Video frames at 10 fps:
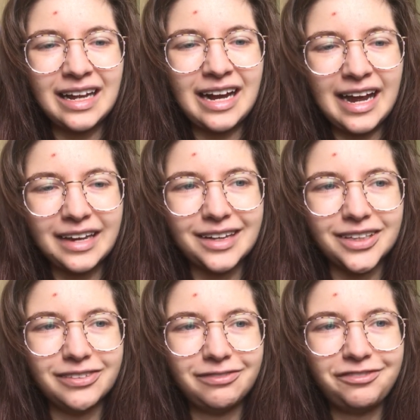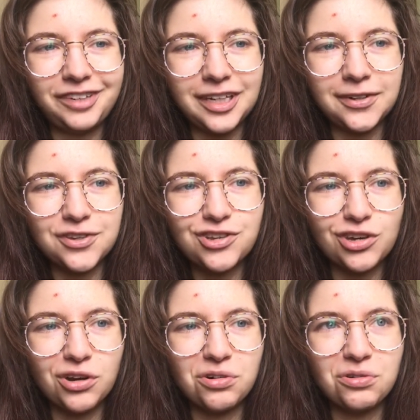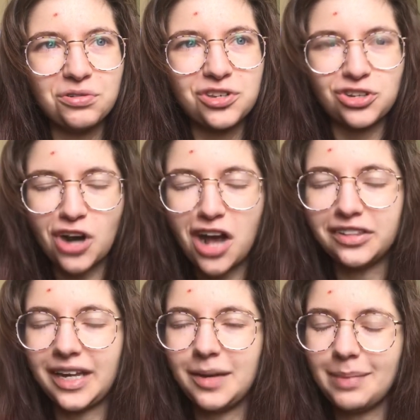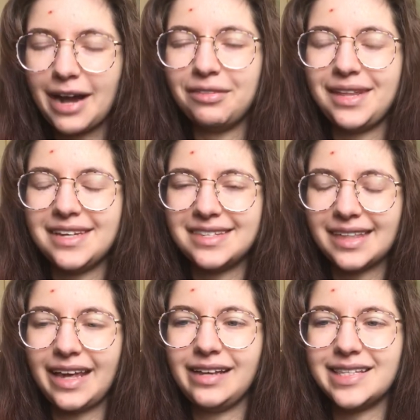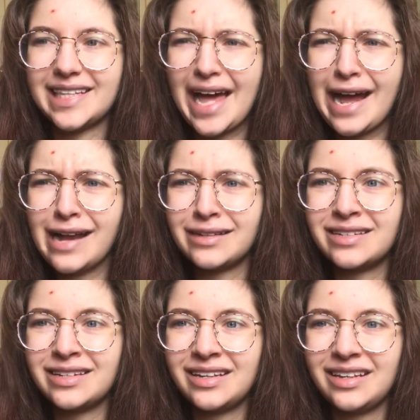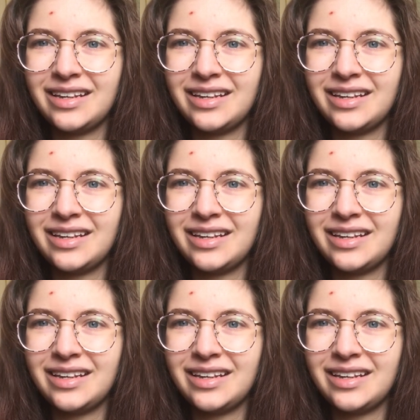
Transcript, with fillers: I can feel so strongly about these things that